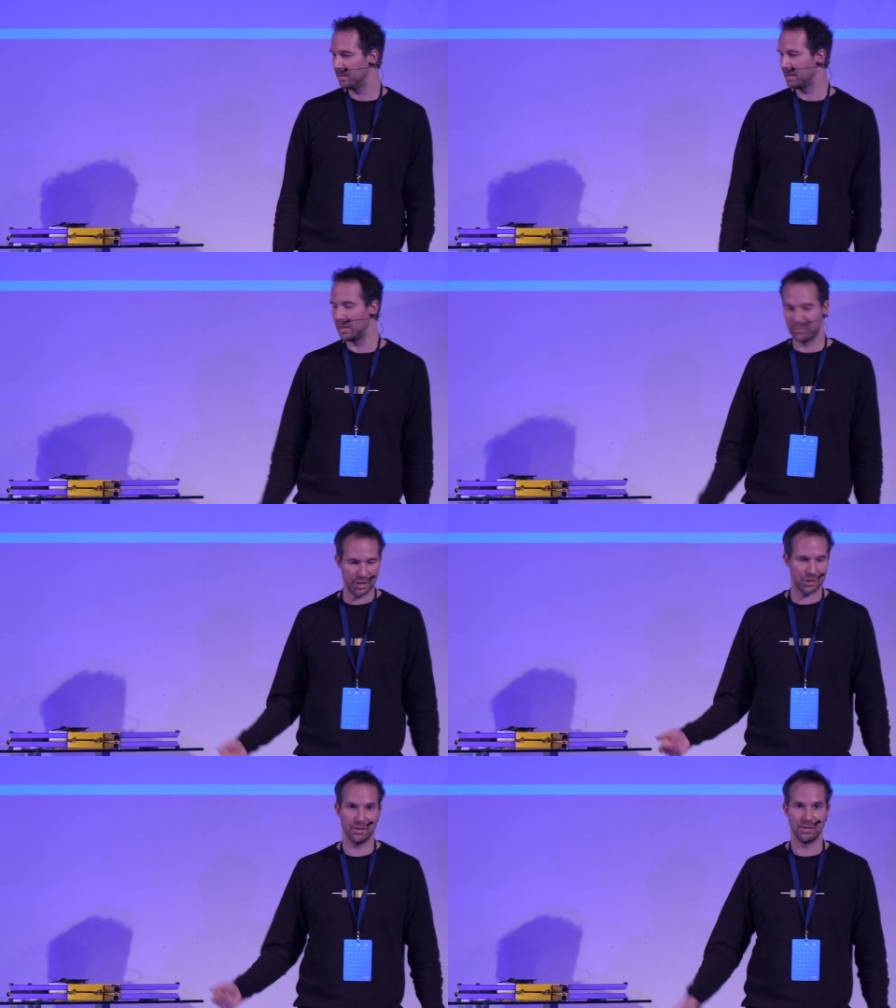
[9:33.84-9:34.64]

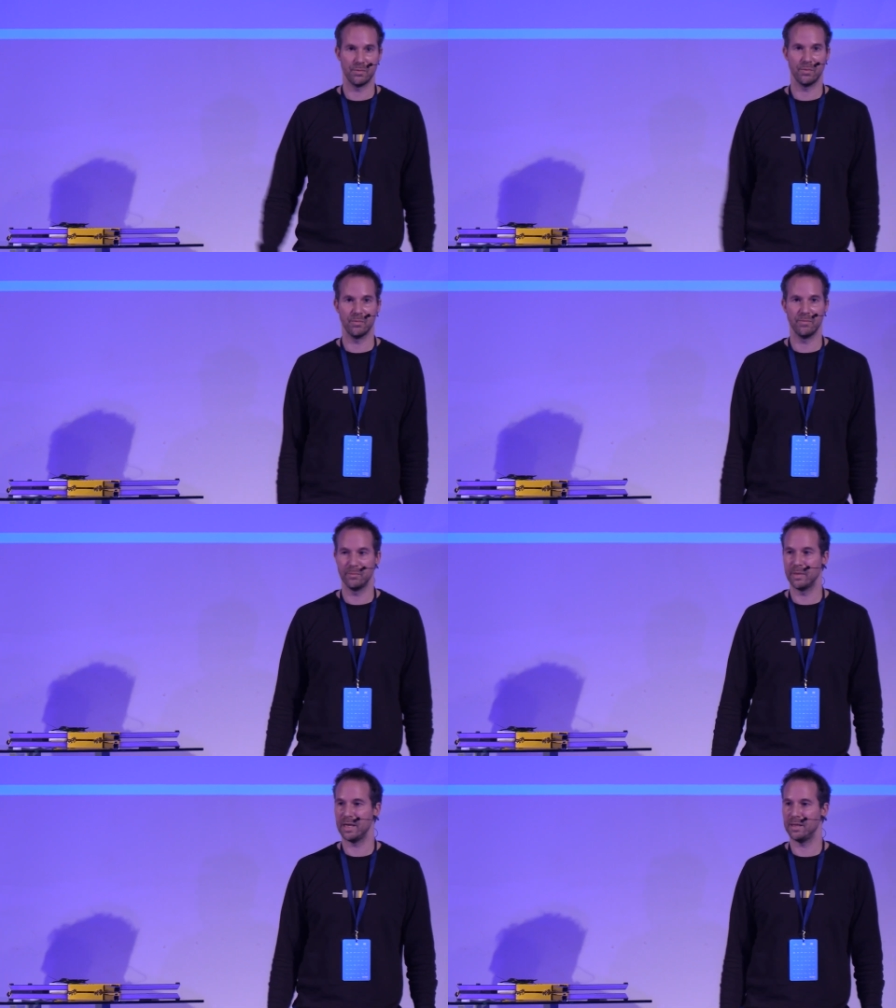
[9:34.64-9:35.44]
calibration
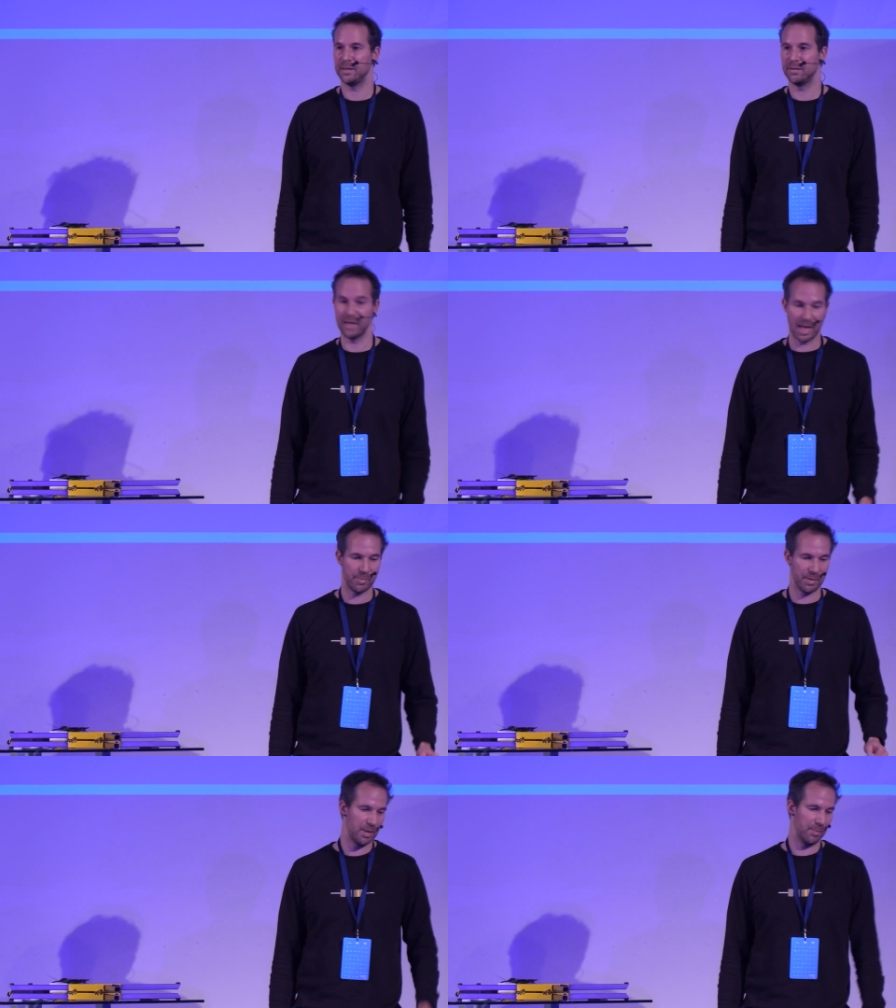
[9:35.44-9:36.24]
by the app and